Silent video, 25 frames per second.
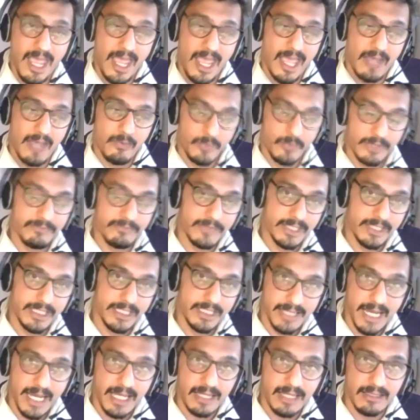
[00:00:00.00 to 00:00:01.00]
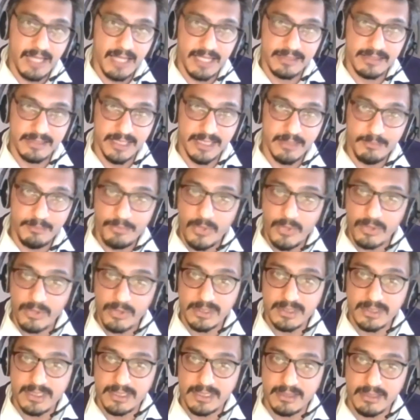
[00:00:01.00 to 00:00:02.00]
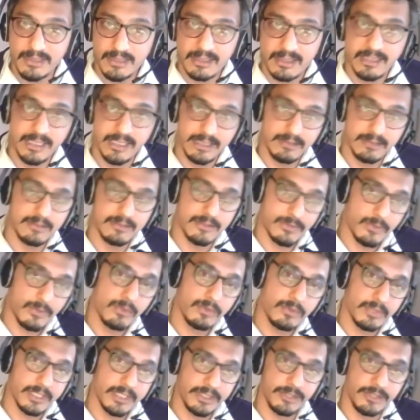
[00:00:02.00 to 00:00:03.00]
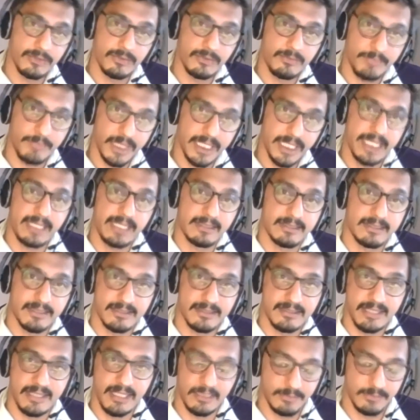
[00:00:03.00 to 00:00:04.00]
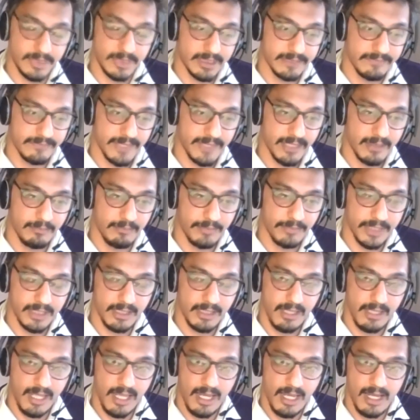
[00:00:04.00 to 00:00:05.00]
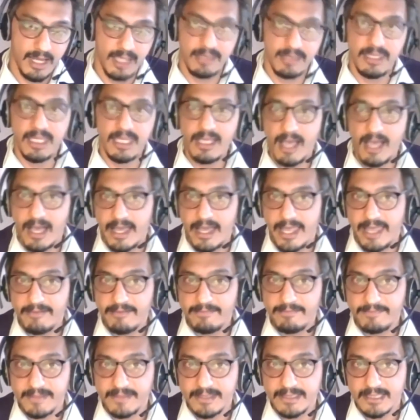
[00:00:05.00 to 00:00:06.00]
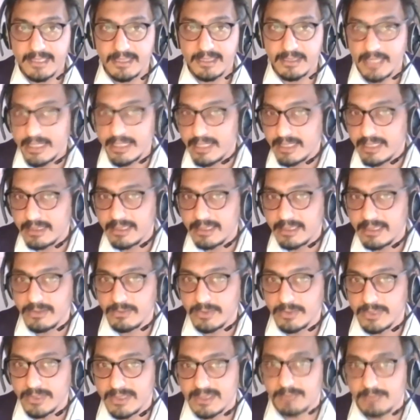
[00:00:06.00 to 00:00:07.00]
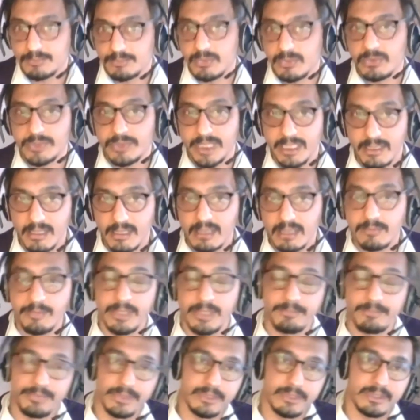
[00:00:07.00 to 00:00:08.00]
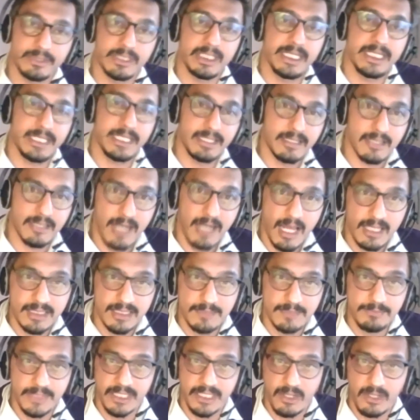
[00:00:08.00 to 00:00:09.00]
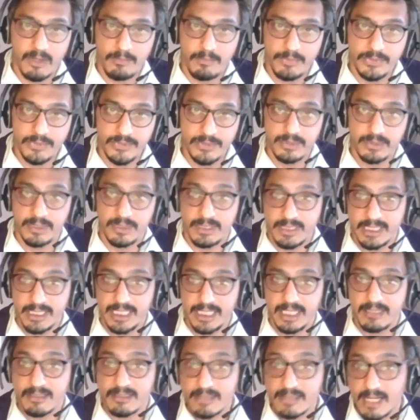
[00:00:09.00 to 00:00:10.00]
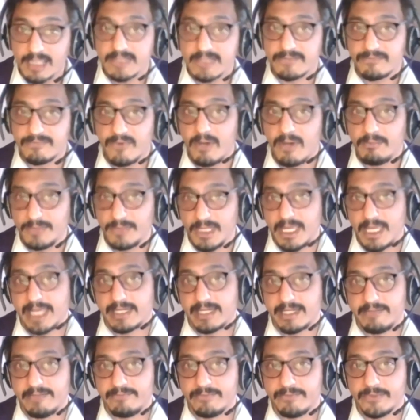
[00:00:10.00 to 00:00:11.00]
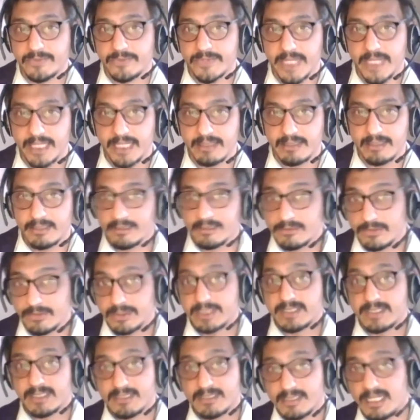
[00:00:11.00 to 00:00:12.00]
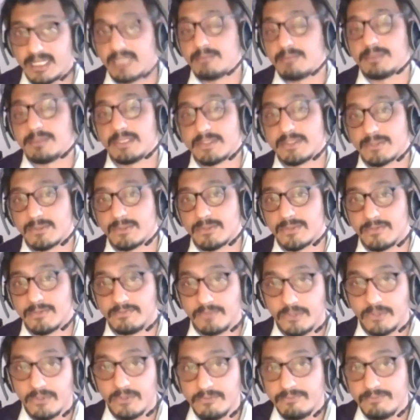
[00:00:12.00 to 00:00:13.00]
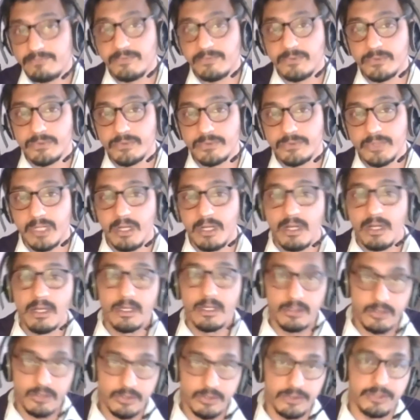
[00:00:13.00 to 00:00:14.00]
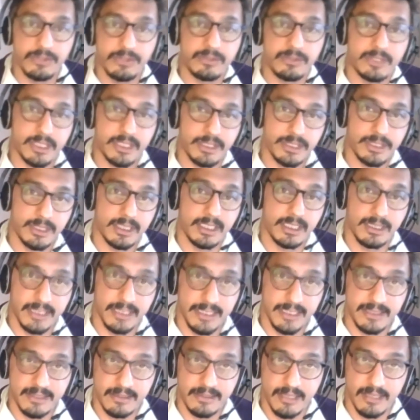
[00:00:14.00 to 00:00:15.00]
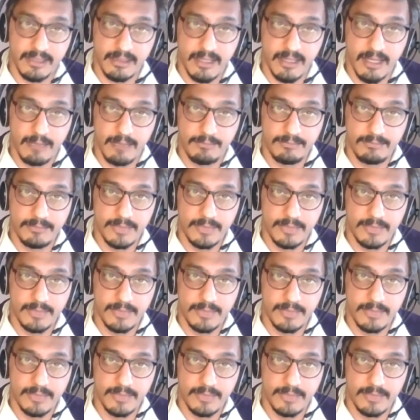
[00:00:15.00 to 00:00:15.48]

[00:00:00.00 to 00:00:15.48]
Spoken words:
We've really recognized the importance and the critical role that youth play in sustainable development. And I think our efforts are directed towards supporting young people to really grasp the opportunity and transform the agri-food sector into a sustainable source of good food, good nutrition, and decent income.